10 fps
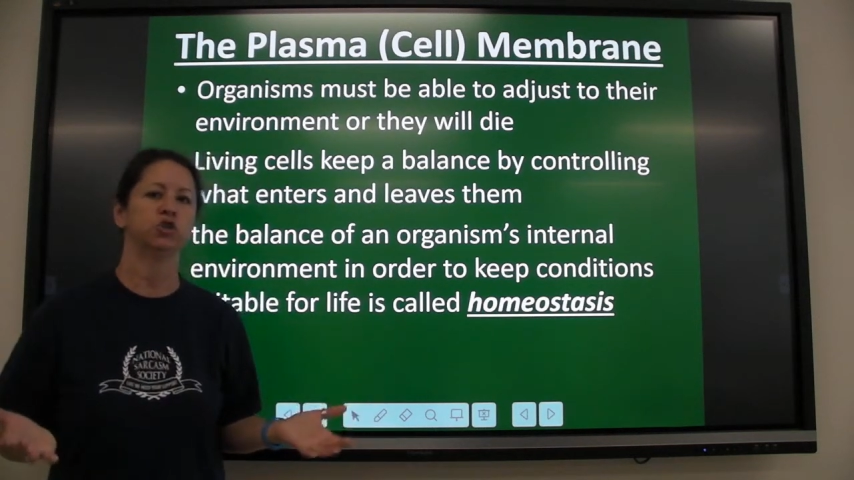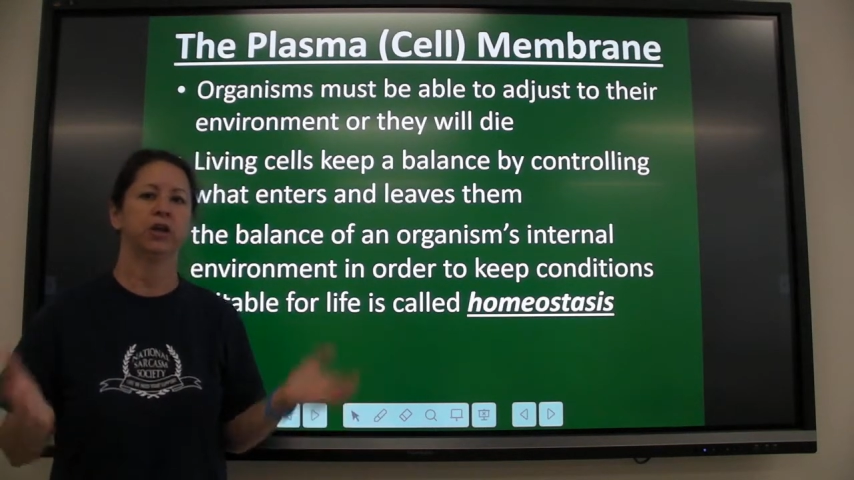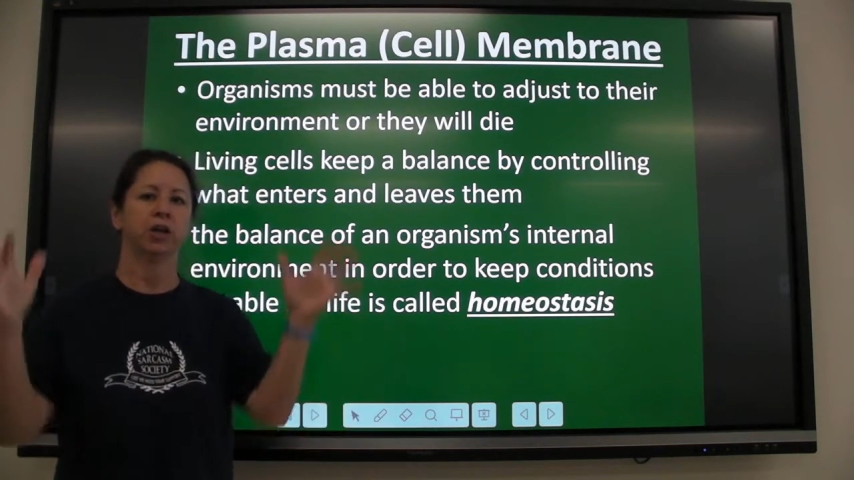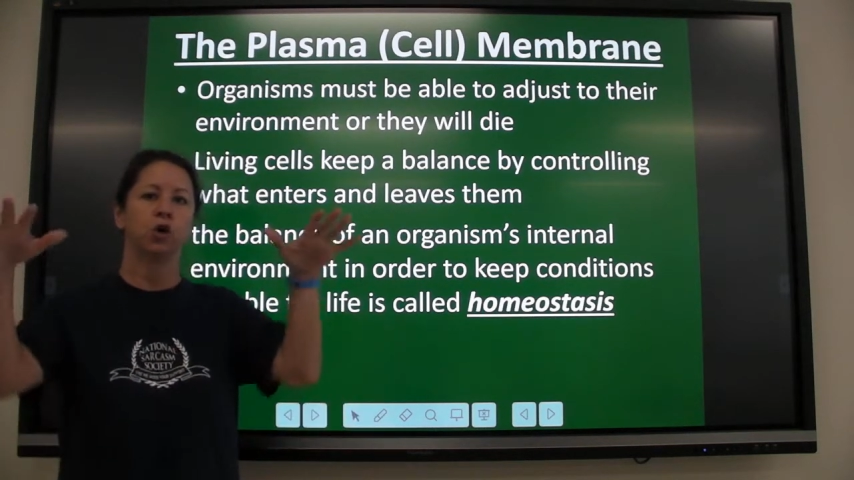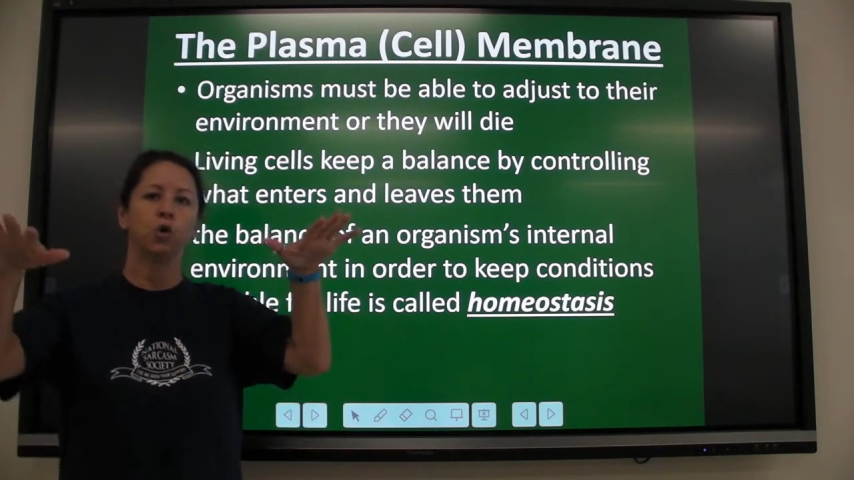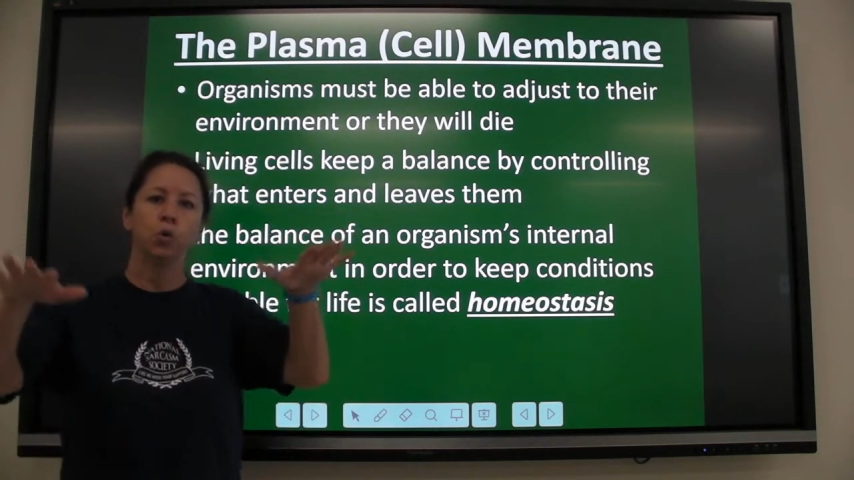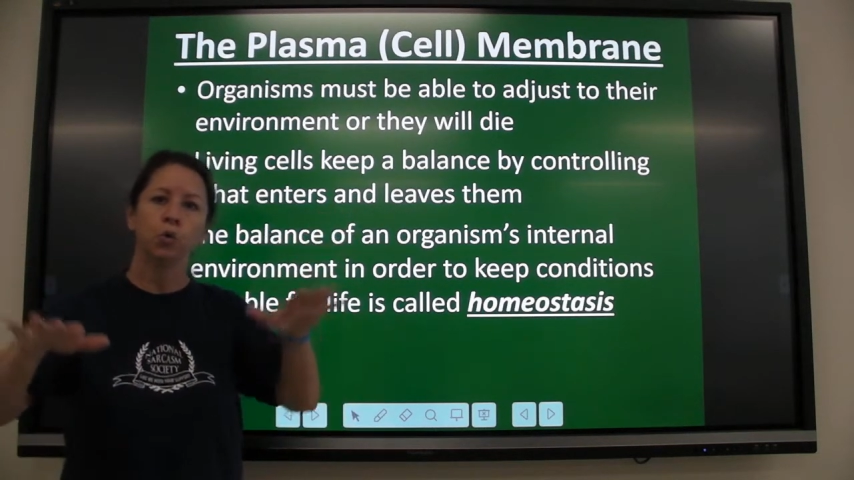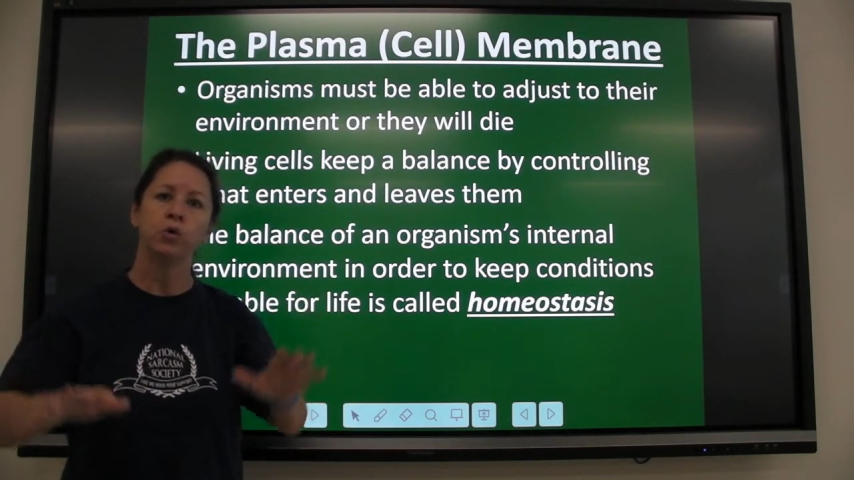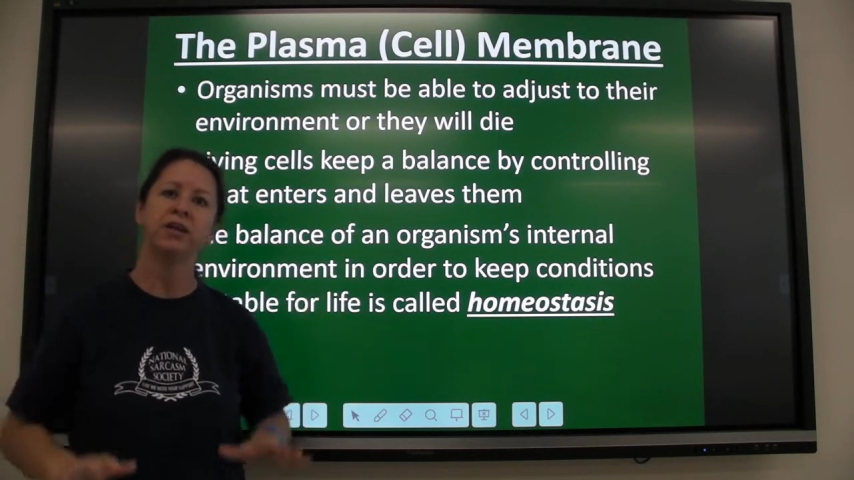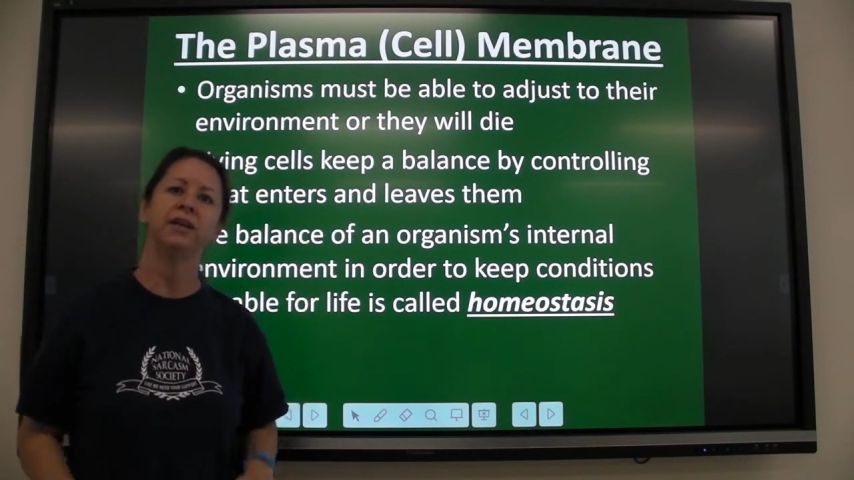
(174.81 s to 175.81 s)
trying to
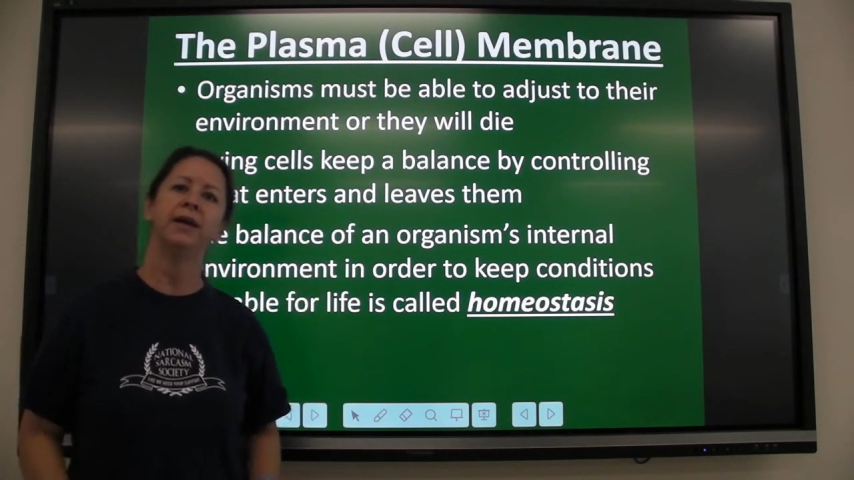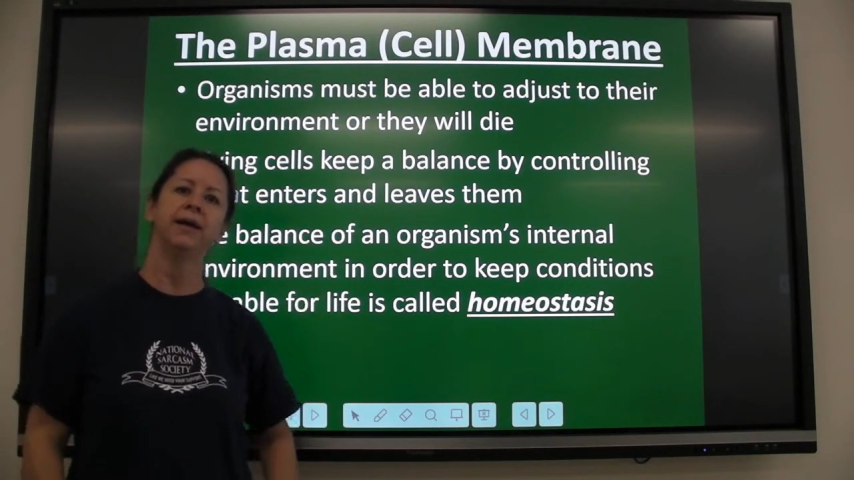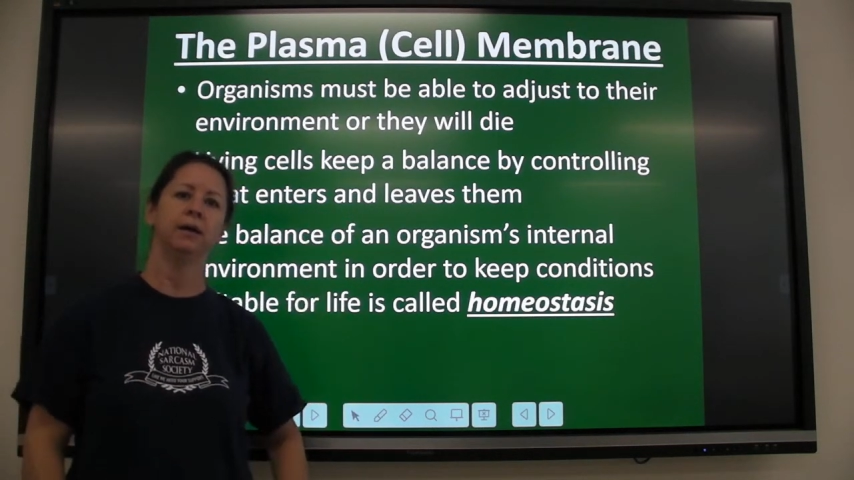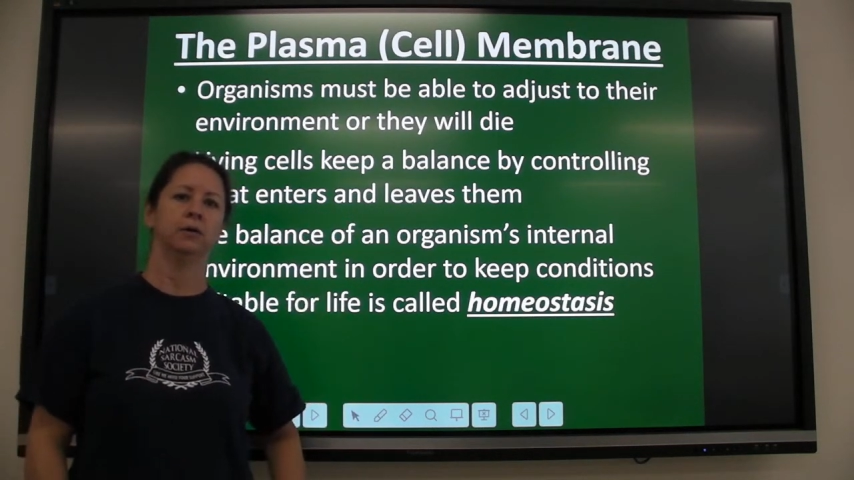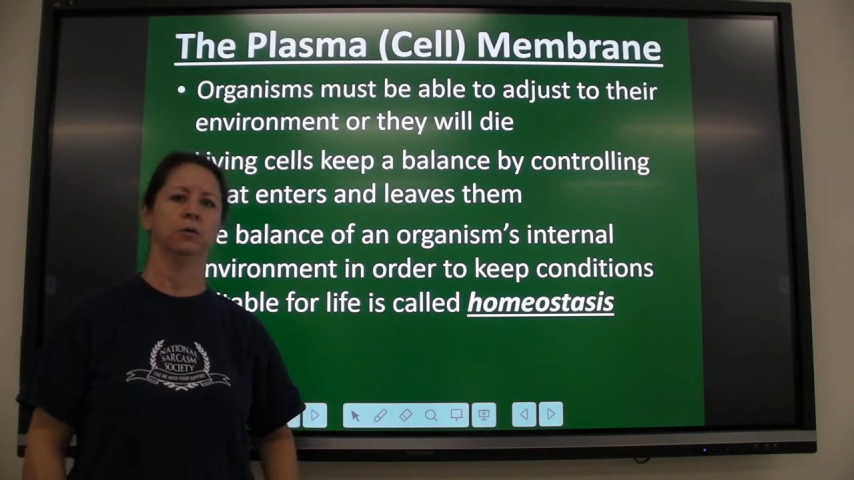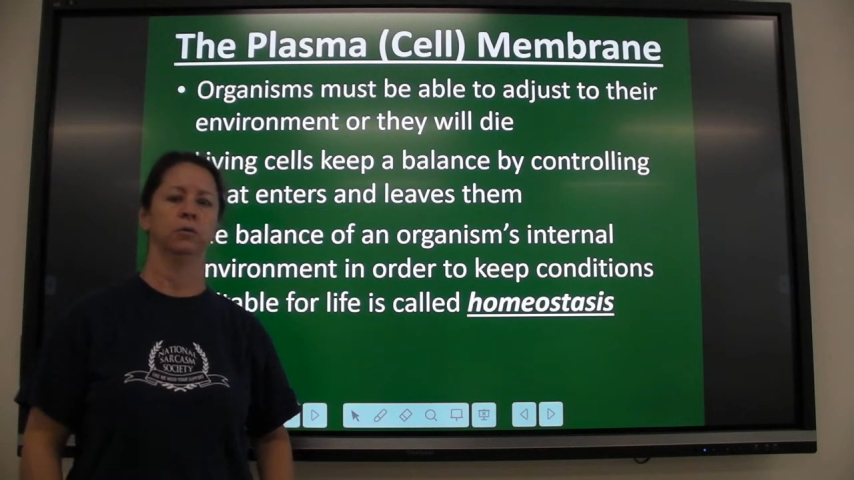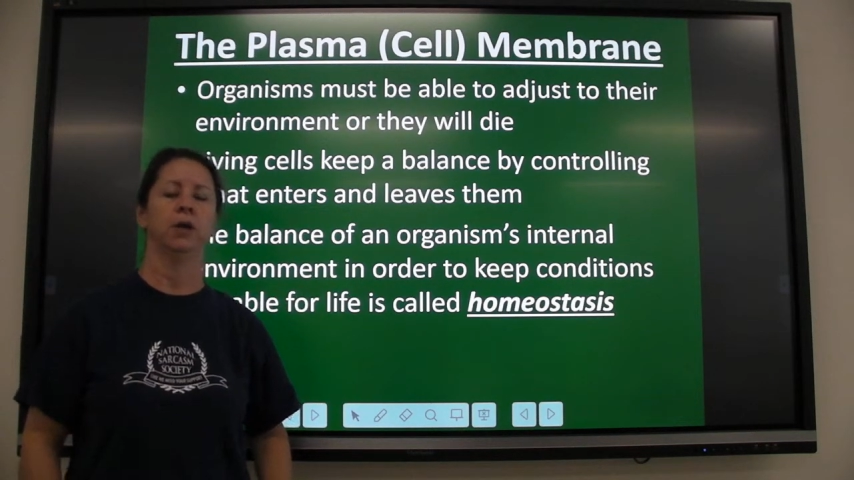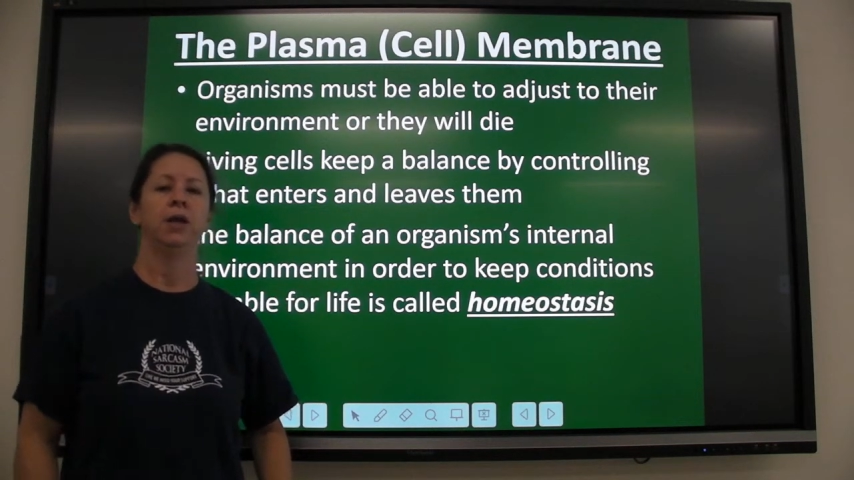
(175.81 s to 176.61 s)
cool you down